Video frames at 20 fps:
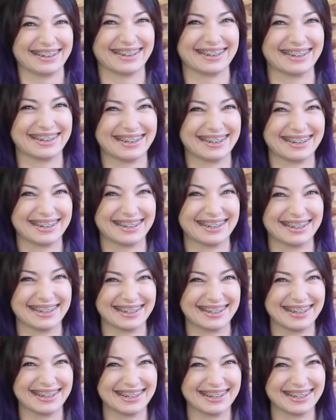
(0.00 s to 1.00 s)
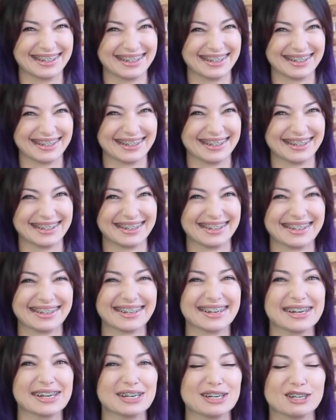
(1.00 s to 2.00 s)

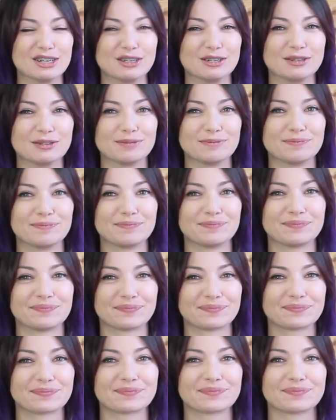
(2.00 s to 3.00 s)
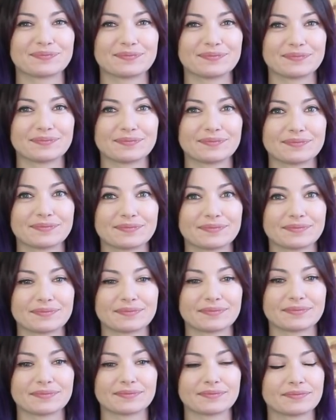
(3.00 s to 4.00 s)

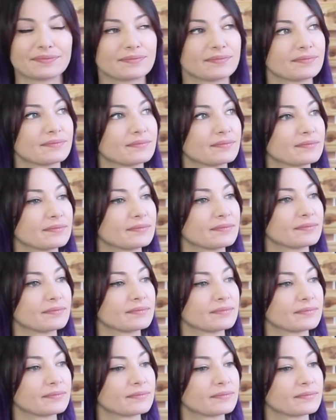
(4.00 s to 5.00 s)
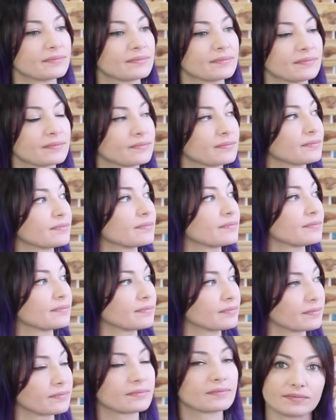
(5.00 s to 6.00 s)

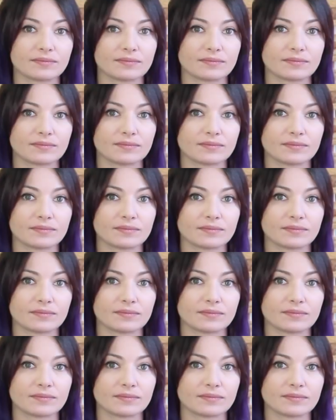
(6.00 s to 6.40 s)
(silent)